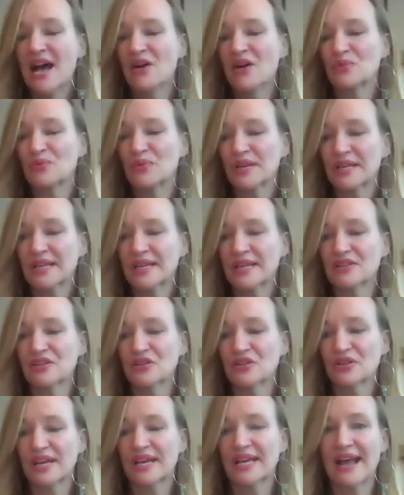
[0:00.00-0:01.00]
really
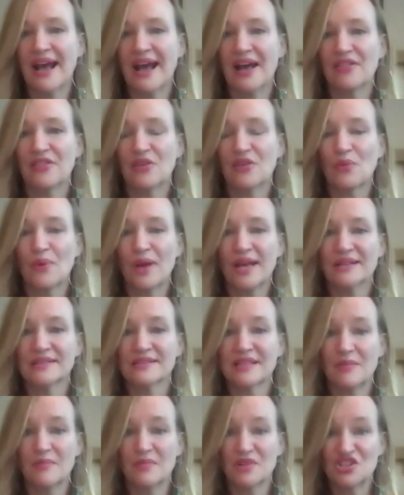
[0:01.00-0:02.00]
looking at the ways
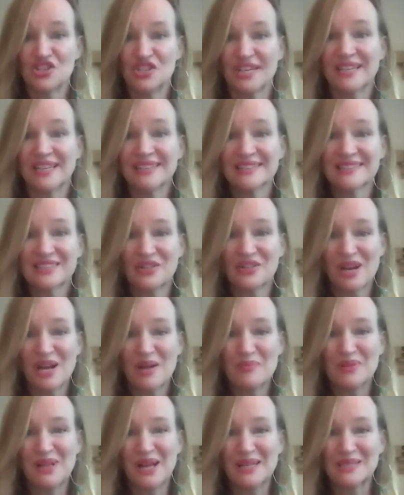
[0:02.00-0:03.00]
that machines
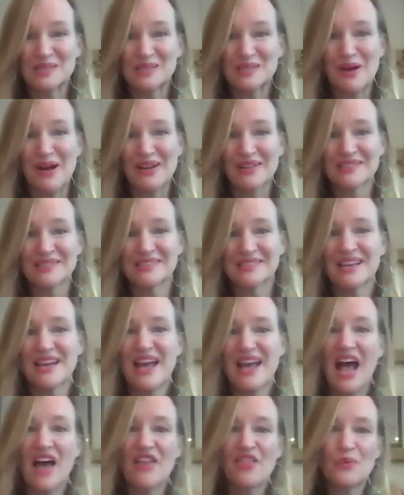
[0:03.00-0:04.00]
create blind spots
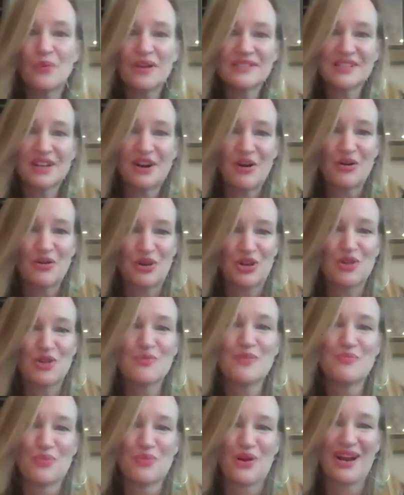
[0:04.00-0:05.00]
and the ways that our own
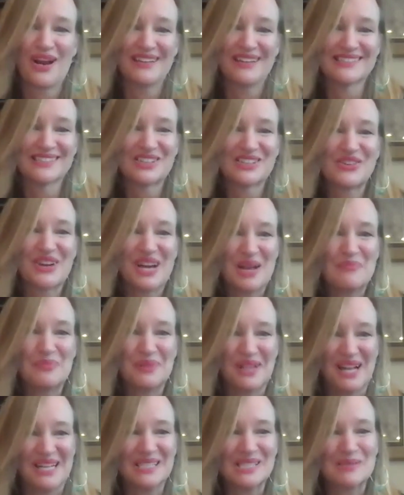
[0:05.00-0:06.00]
human brains create
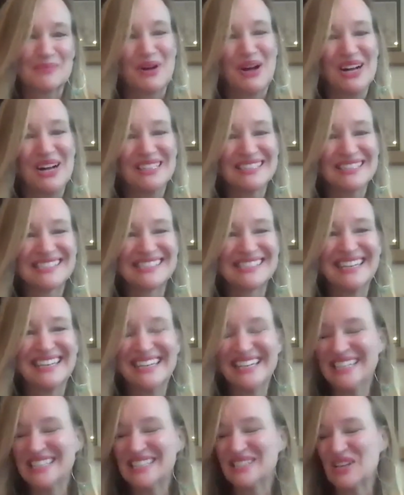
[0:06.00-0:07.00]
blind spots.
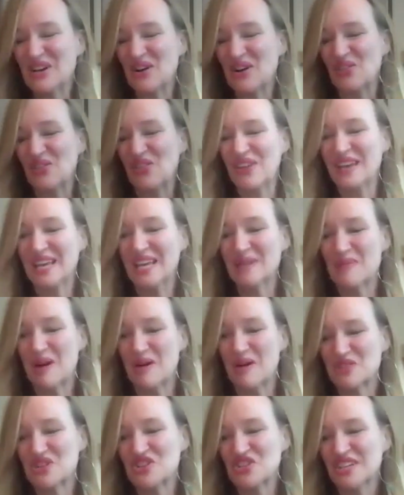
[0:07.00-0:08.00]
So thinking
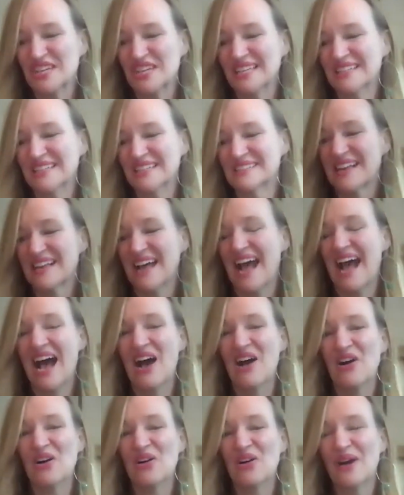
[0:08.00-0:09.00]
about machines,
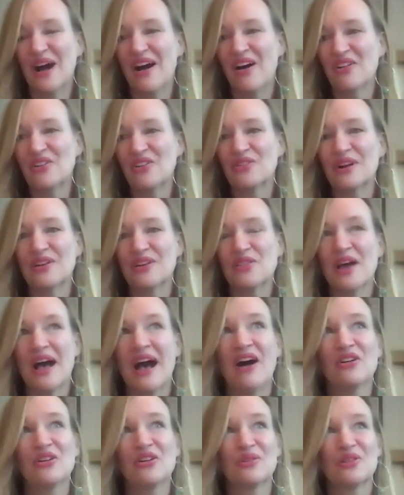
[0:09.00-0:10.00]
how
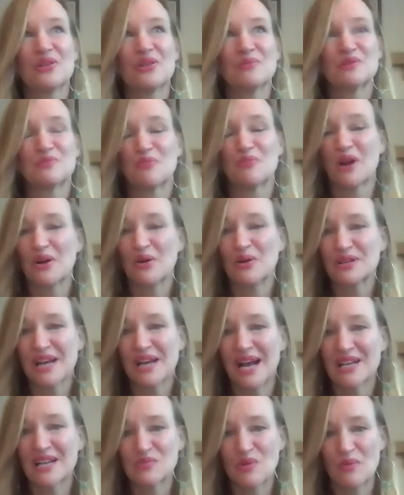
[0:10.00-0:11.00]
algorithms
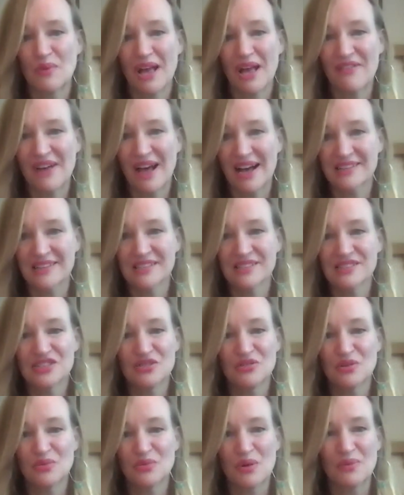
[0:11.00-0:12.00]
prioritize what we have access
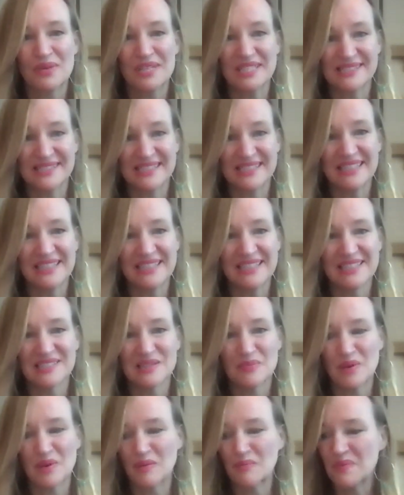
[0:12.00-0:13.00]
to and what we see is a
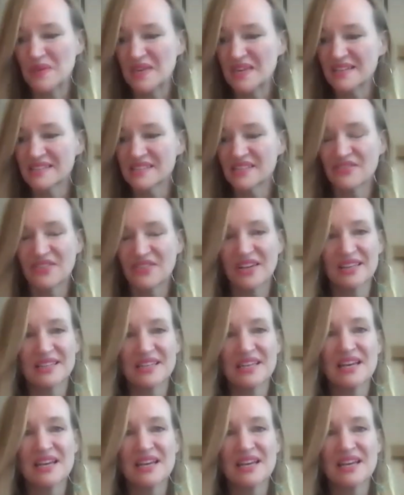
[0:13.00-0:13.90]
big piece of it.